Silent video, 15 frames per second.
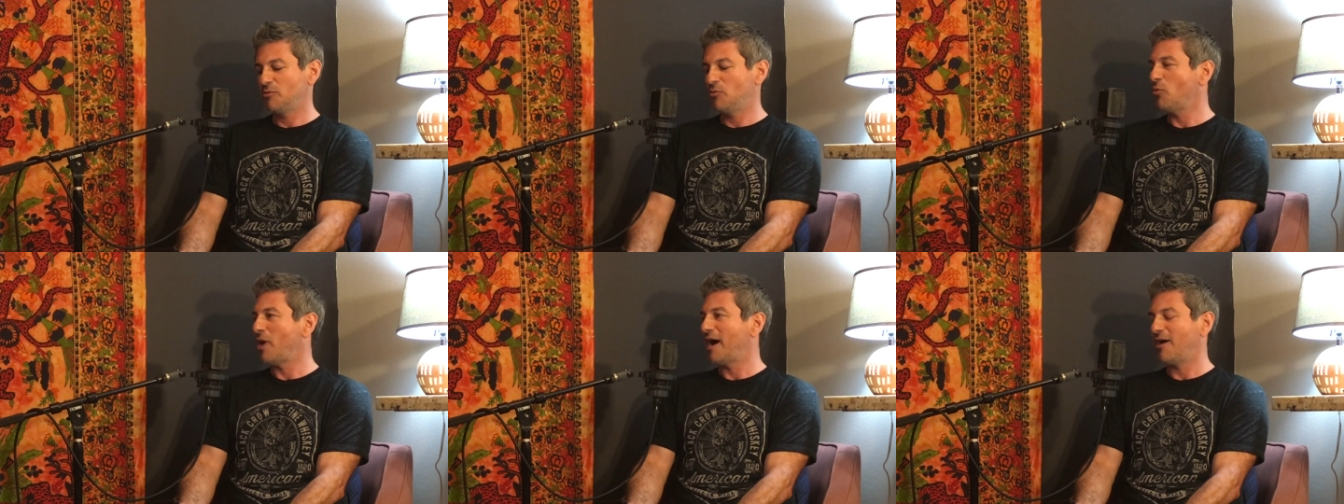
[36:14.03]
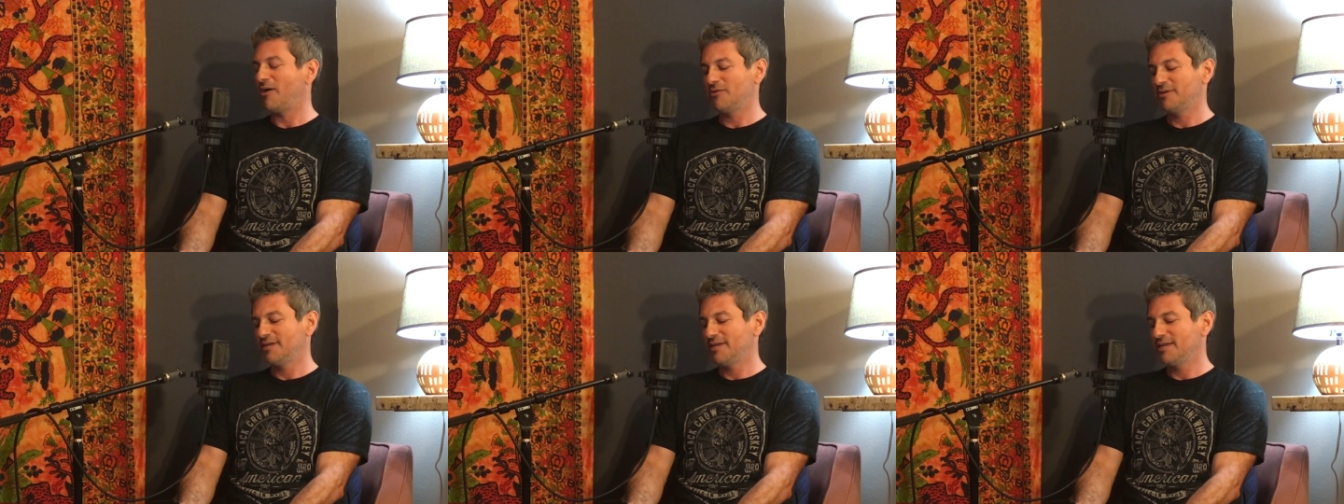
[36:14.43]

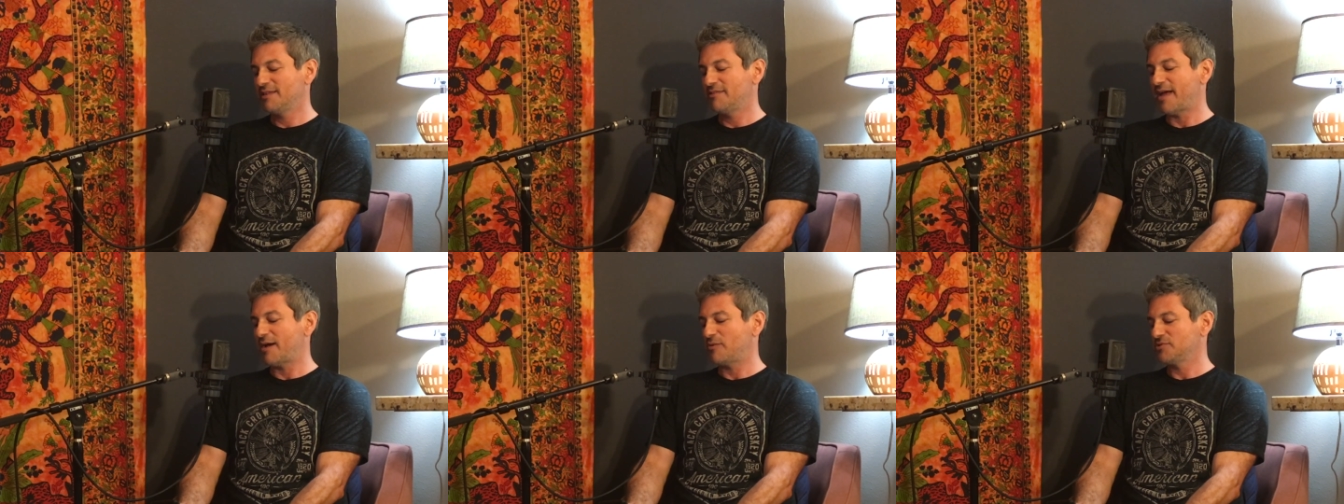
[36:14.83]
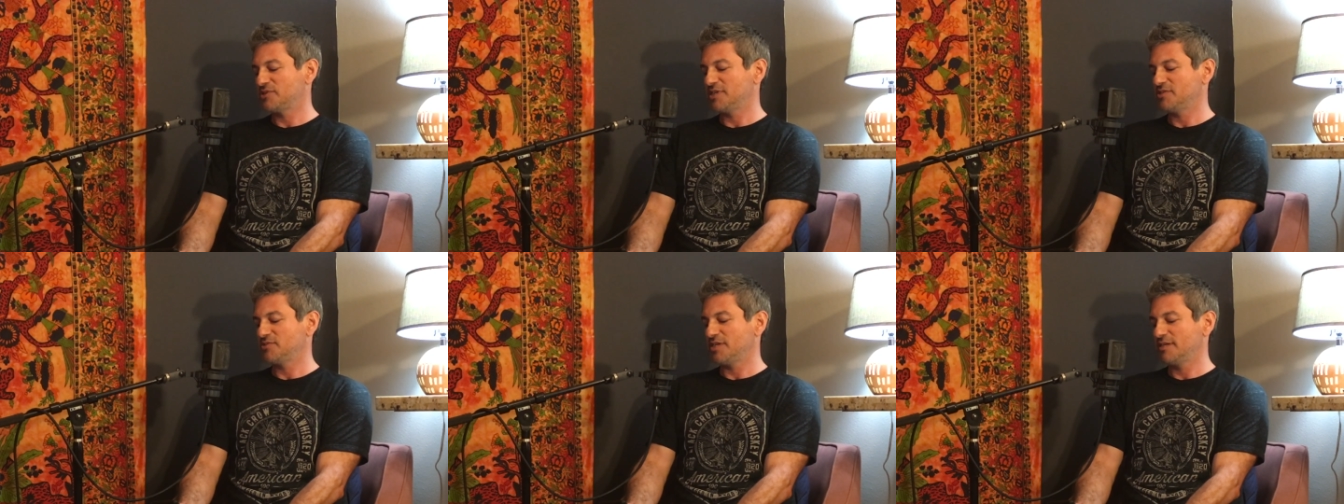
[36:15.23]
Wow, that
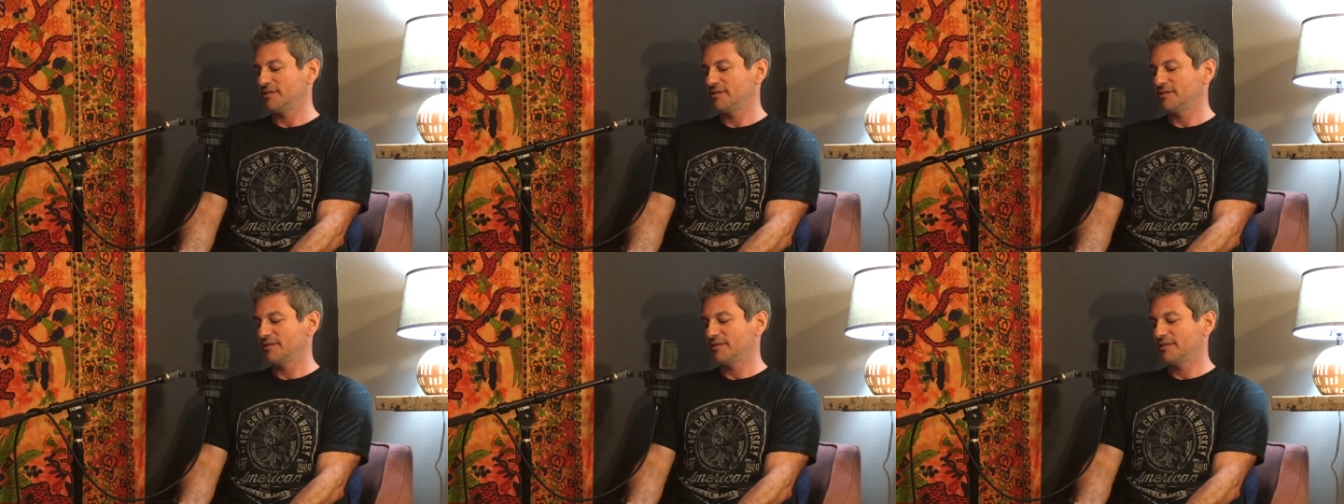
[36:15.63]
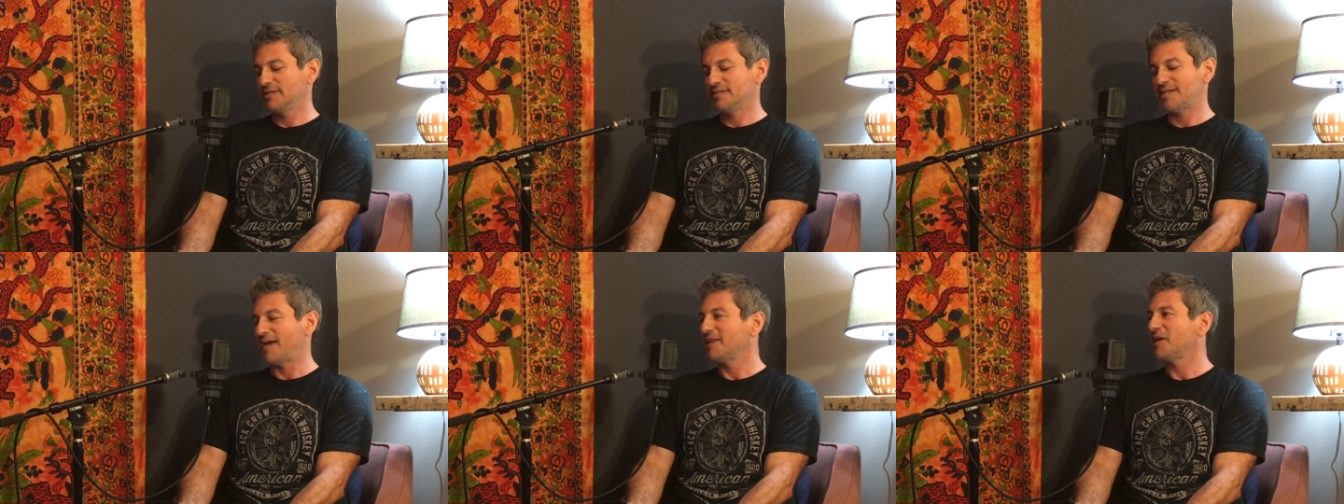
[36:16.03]
was easy.
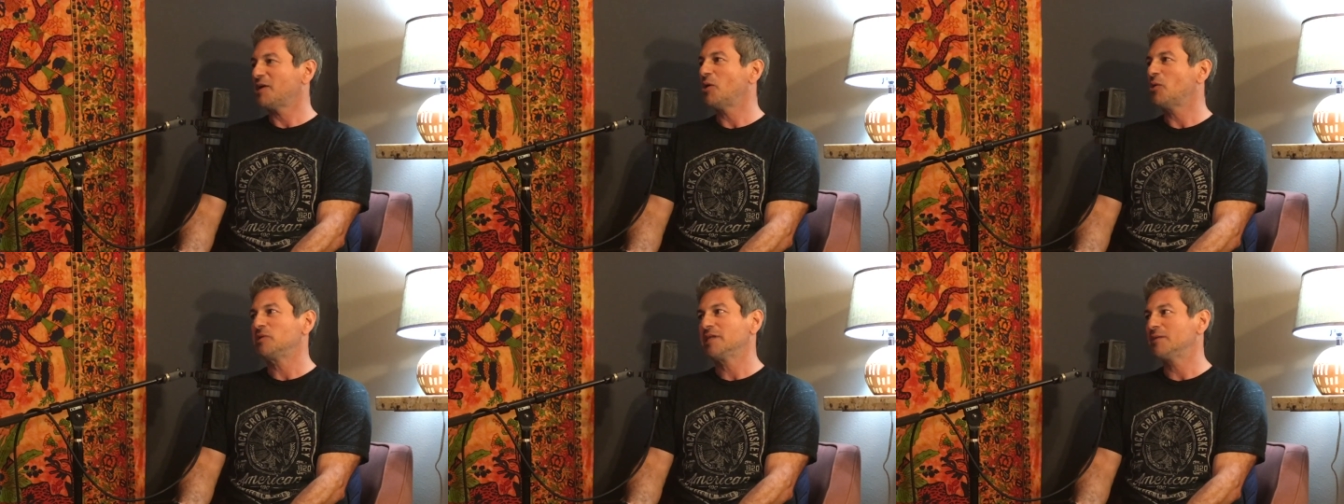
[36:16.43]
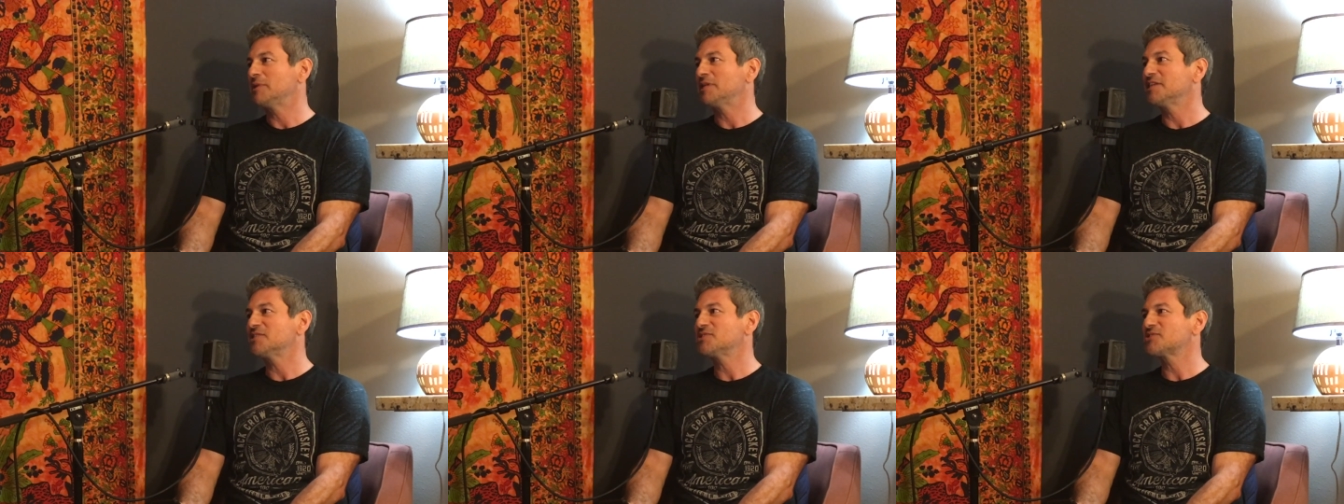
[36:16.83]
Tally-ho,
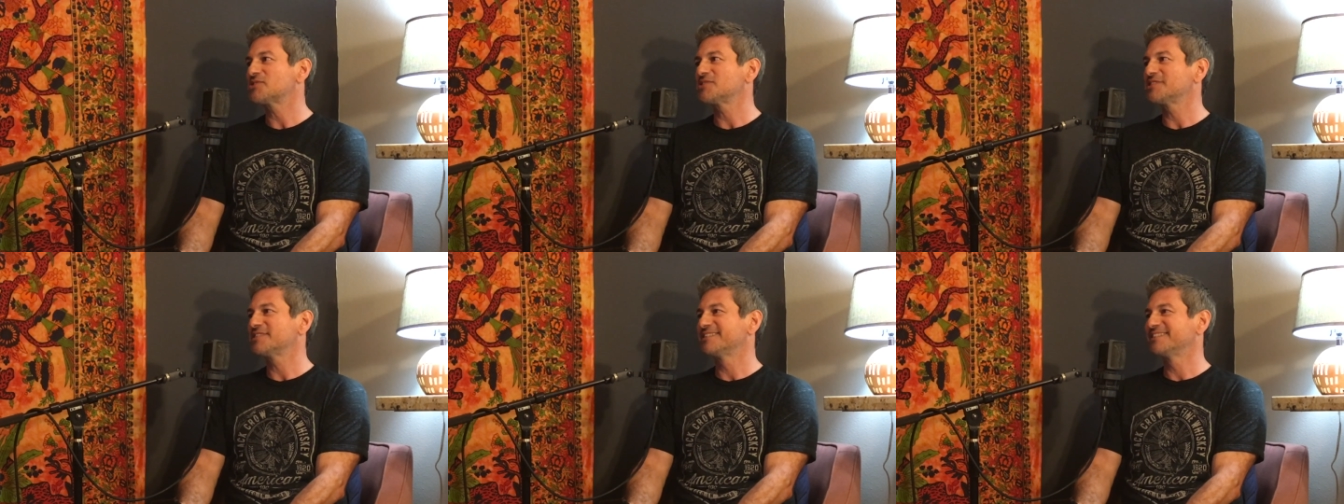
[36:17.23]
limitless.